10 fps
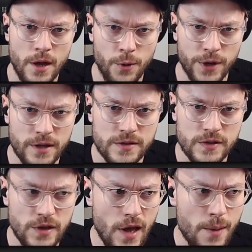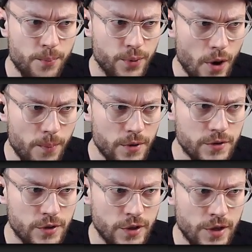We can see a
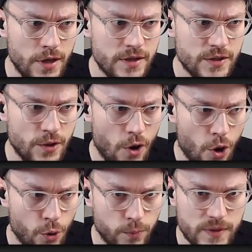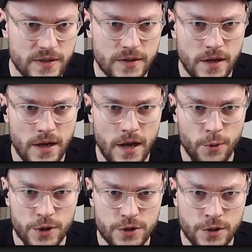property scopes,
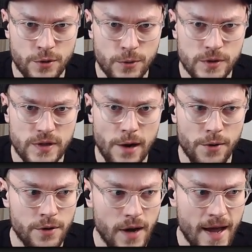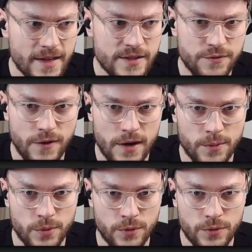which includes our x
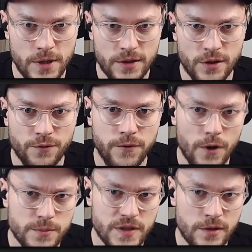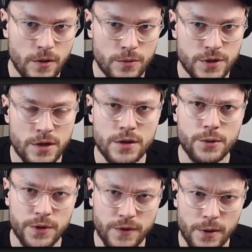variable that forms a closure
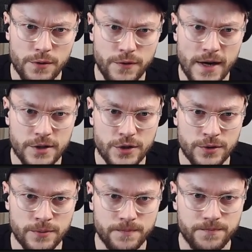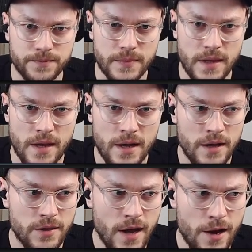with our function.
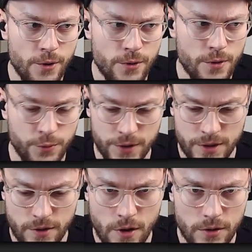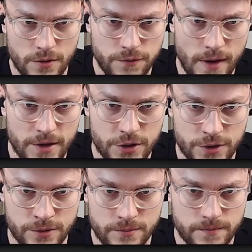Now we call the
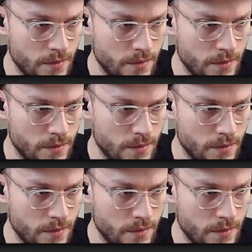function,